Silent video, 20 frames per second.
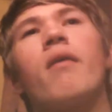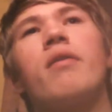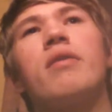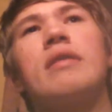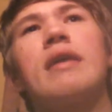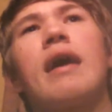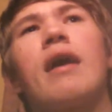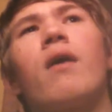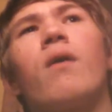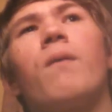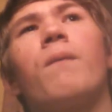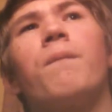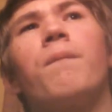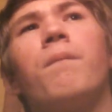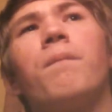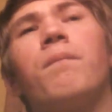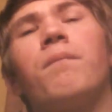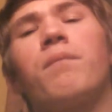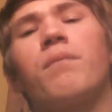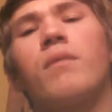Now,
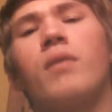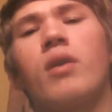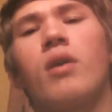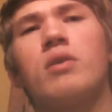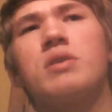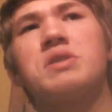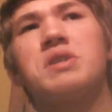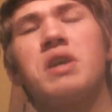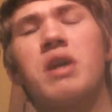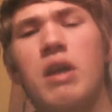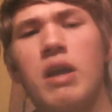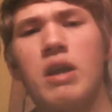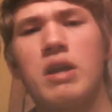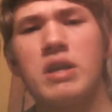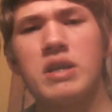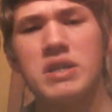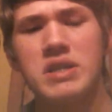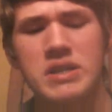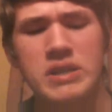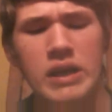
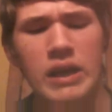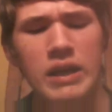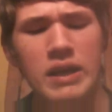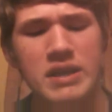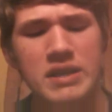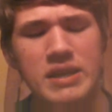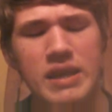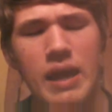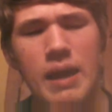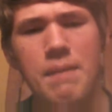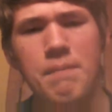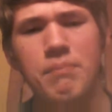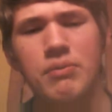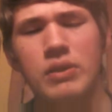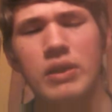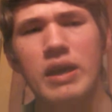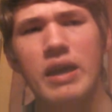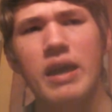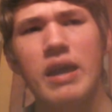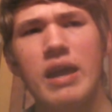Sonic's
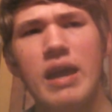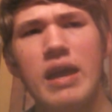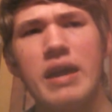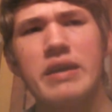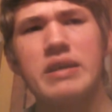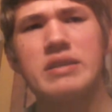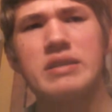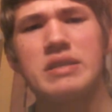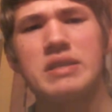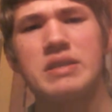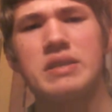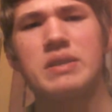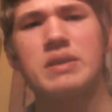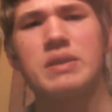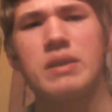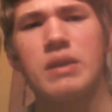gameplay is